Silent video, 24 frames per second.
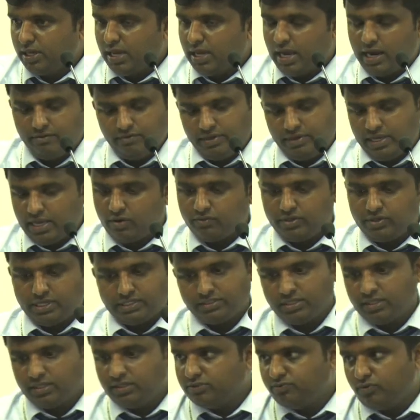And we have
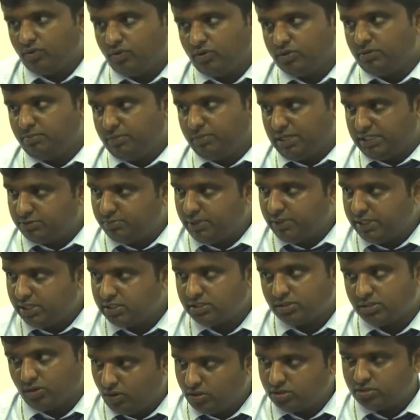tested this for the mixed metals
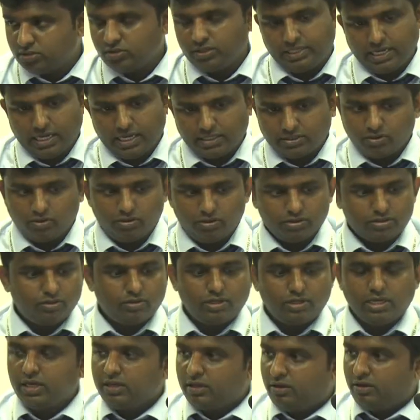also. It has also
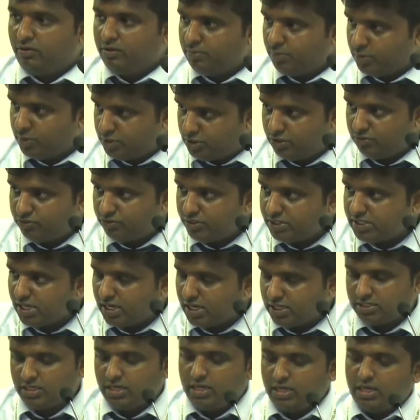given the positive
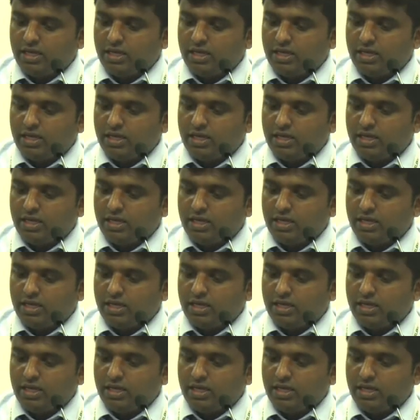results.